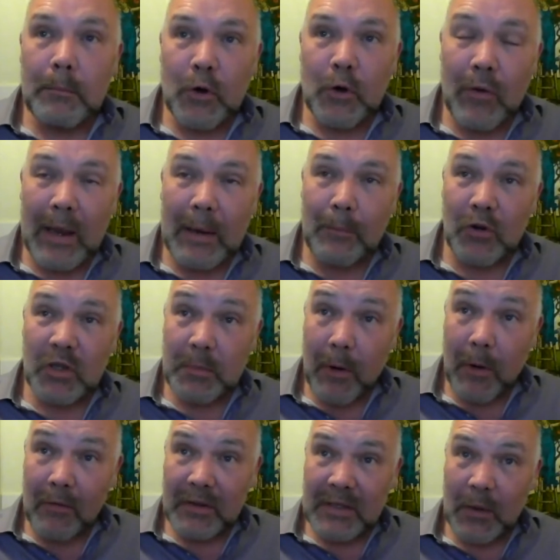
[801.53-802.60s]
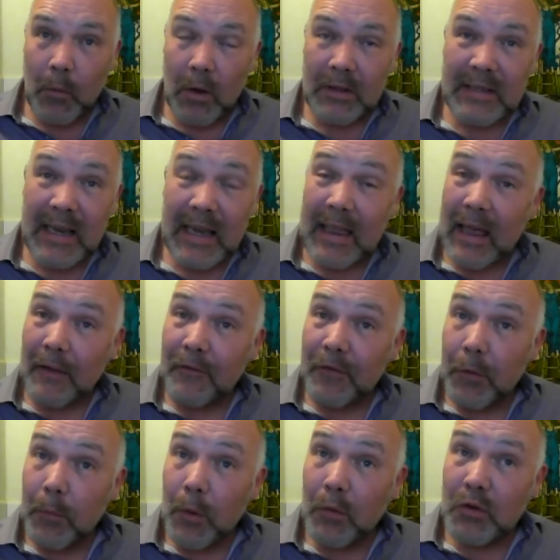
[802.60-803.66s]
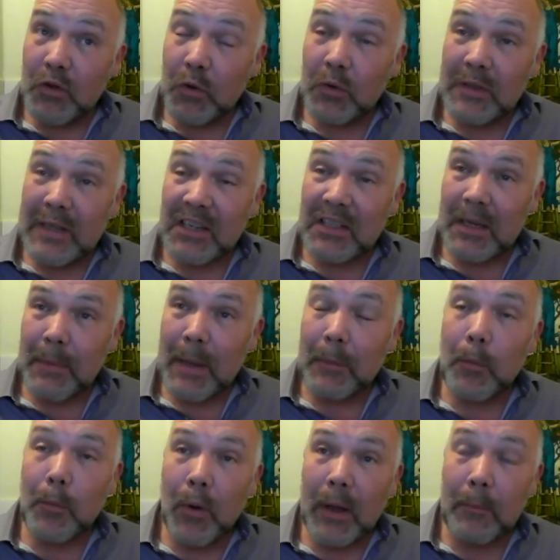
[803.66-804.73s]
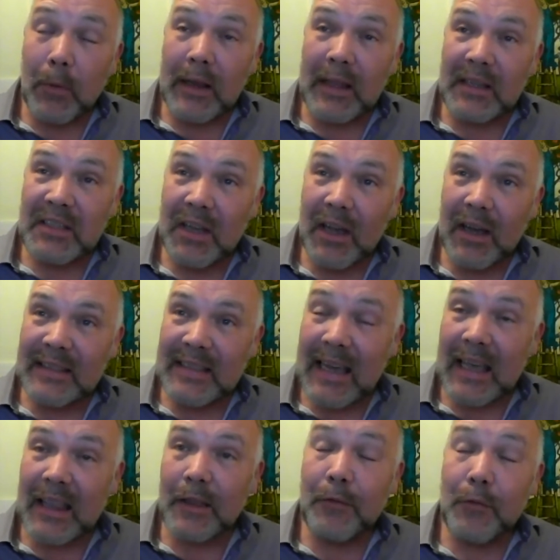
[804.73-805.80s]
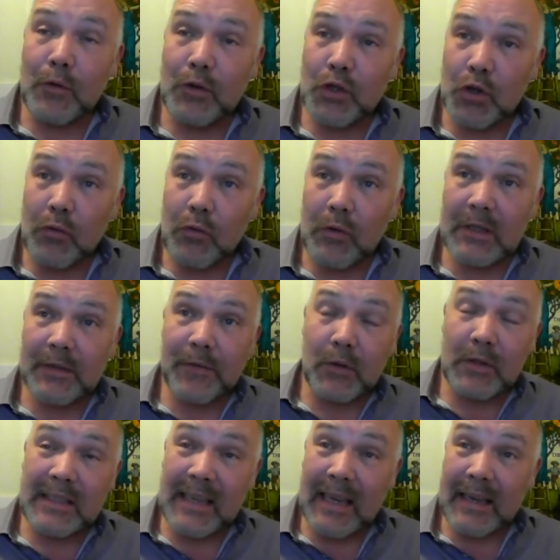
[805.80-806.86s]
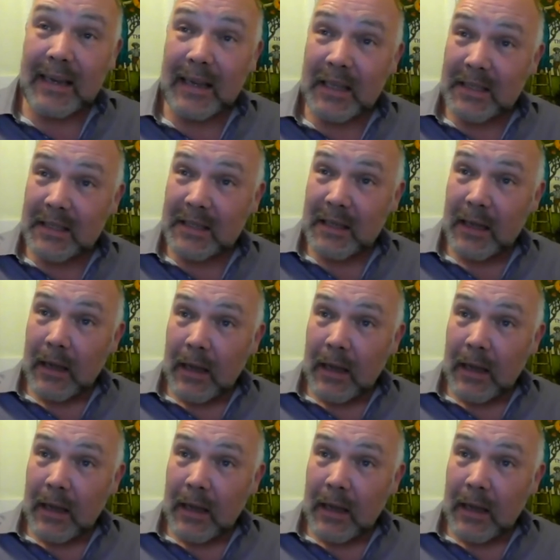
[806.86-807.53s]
create prosperity and work together, and for mutuals, actually people putting money aside together for insurance, for sickness